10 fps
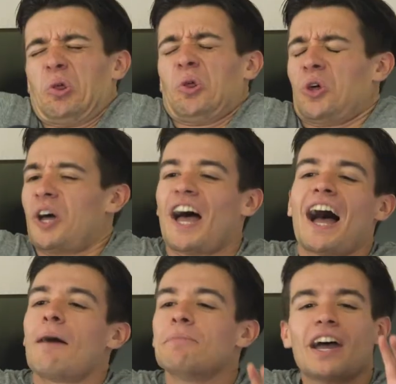Oh,
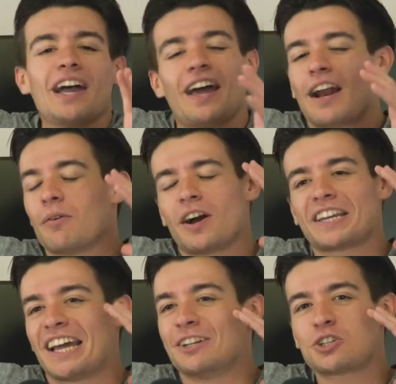I'm I, I,
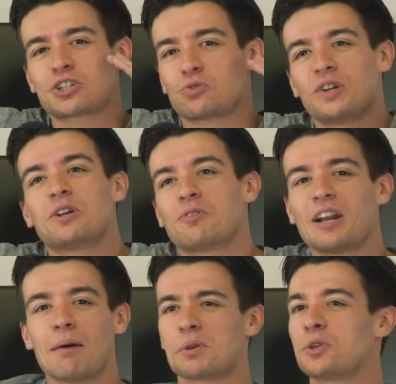again just to
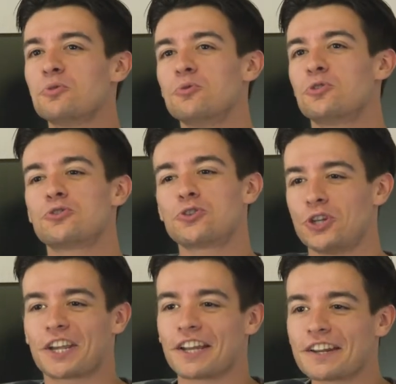reiterate, I'm a huge chicken,